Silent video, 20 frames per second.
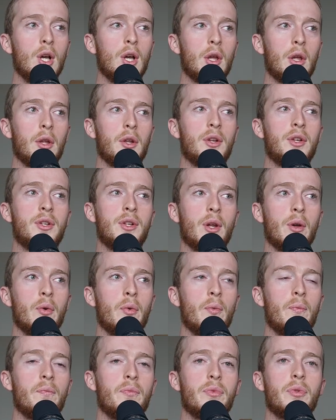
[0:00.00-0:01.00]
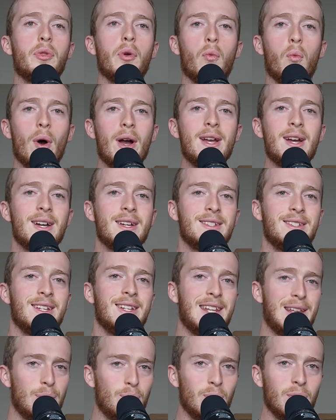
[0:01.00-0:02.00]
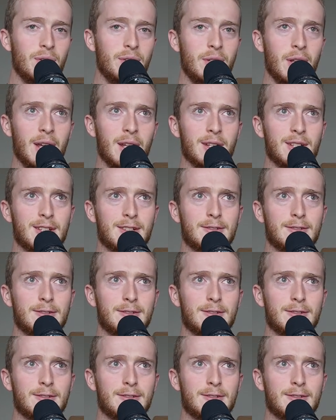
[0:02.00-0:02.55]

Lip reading: So the way I did it was this.